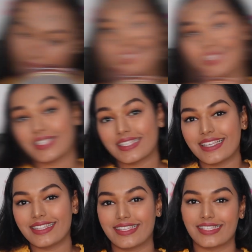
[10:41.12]
So
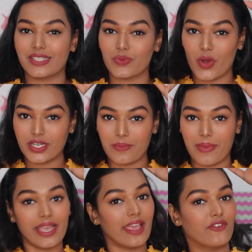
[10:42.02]
this is what
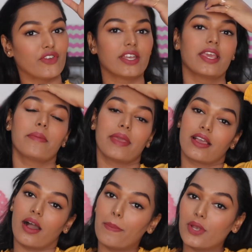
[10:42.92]
my everyday
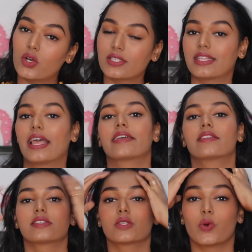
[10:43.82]
makeup looks like.
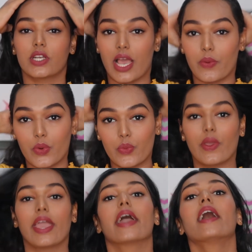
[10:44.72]
This is what I would
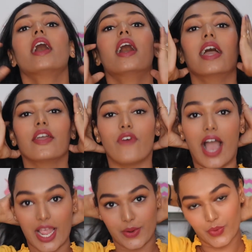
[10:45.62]
wear if
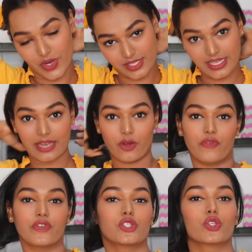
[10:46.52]
I was an
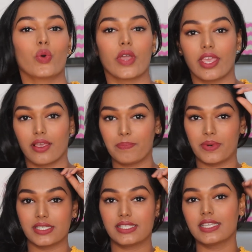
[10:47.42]
office going
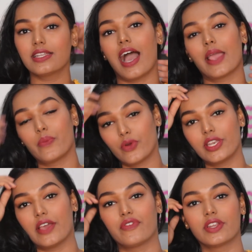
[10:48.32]
person. I
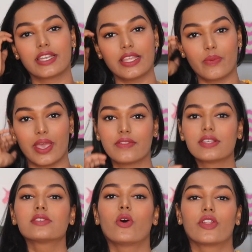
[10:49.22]
would definitely wear
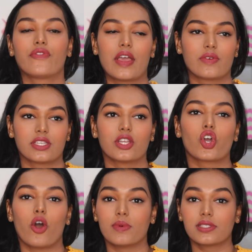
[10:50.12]
this, or if I was in a
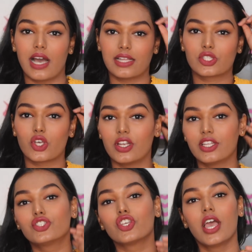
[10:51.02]
commerce arts
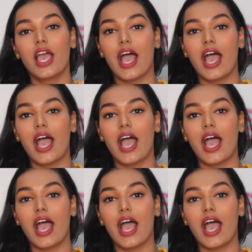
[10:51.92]
college,